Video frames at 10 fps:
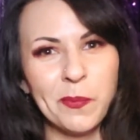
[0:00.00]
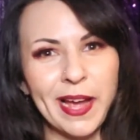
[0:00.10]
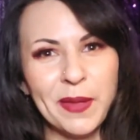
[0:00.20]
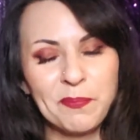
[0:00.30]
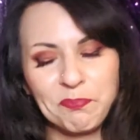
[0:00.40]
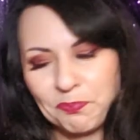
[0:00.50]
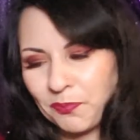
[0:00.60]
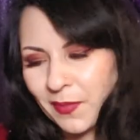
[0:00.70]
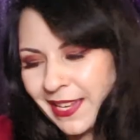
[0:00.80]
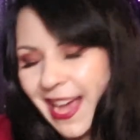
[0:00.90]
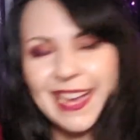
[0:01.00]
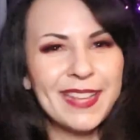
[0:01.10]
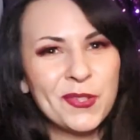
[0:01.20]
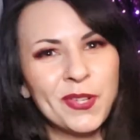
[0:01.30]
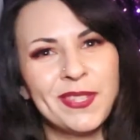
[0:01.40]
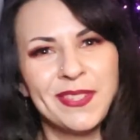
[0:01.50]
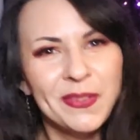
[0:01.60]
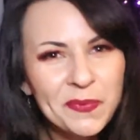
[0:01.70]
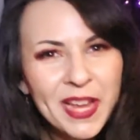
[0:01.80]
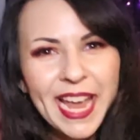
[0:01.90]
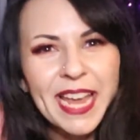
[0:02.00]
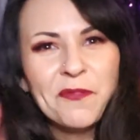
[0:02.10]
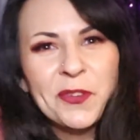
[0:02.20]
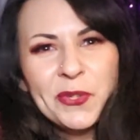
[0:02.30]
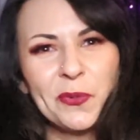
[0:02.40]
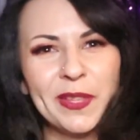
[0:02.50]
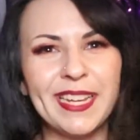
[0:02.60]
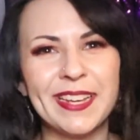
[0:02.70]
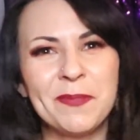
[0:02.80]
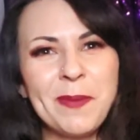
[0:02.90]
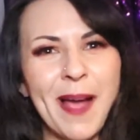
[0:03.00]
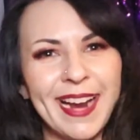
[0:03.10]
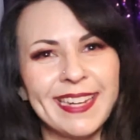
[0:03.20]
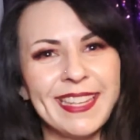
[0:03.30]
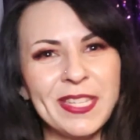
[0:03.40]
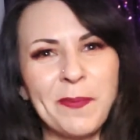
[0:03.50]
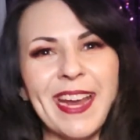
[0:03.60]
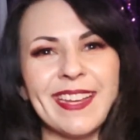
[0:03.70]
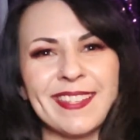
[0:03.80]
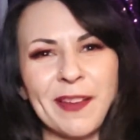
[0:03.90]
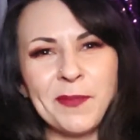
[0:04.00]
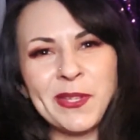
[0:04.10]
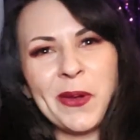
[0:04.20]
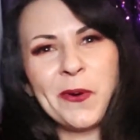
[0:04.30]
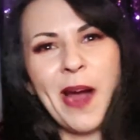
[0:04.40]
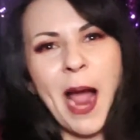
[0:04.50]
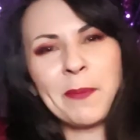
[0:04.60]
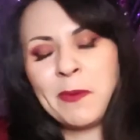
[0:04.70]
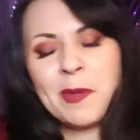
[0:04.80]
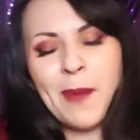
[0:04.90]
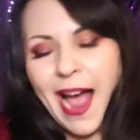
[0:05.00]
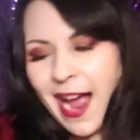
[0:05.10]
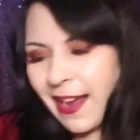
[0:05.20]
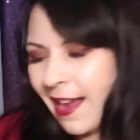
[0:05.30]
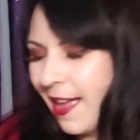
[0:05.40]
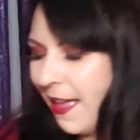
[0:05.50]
But yeah, it feels really good to be back in this space. I'm so happy to be back.